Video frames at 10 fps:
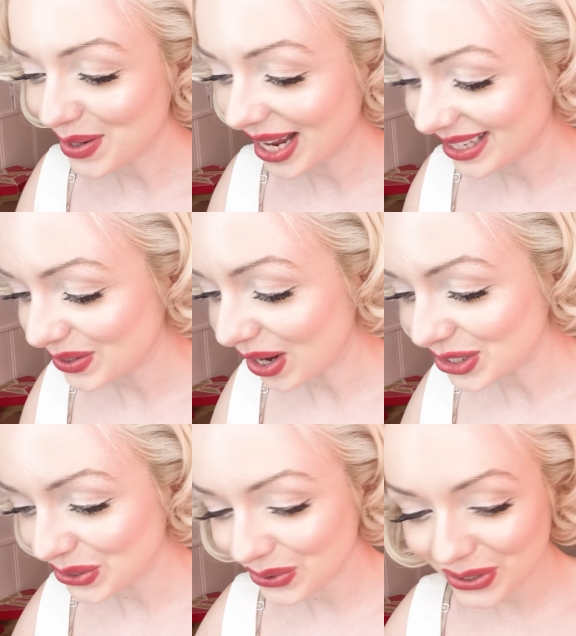Okay, so I
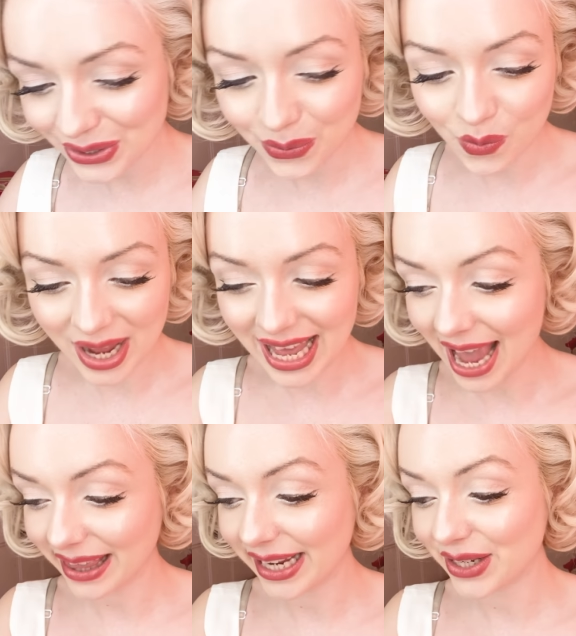showed you the white
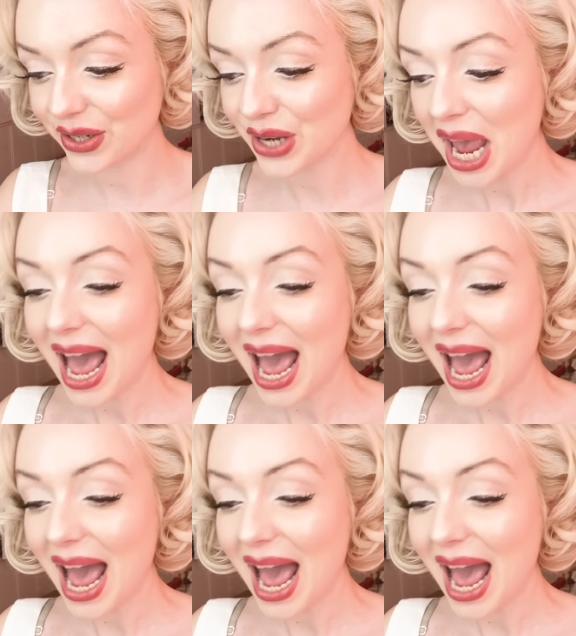eyeliners.